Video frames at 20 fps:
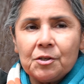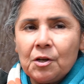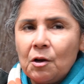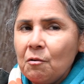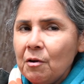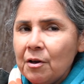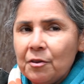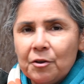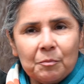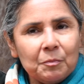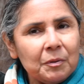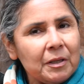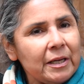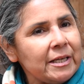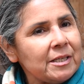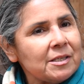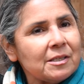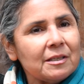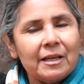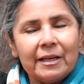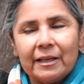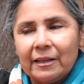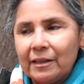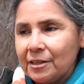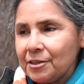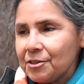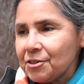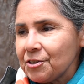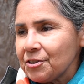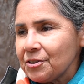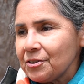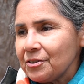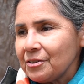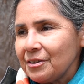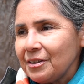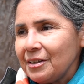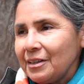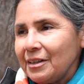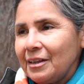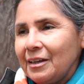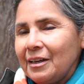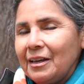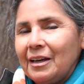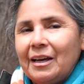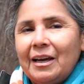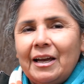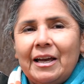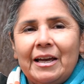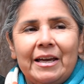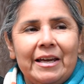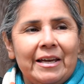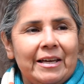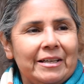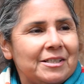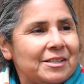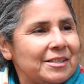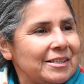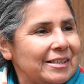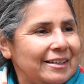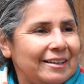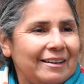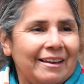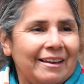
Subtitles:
no other place like this. It's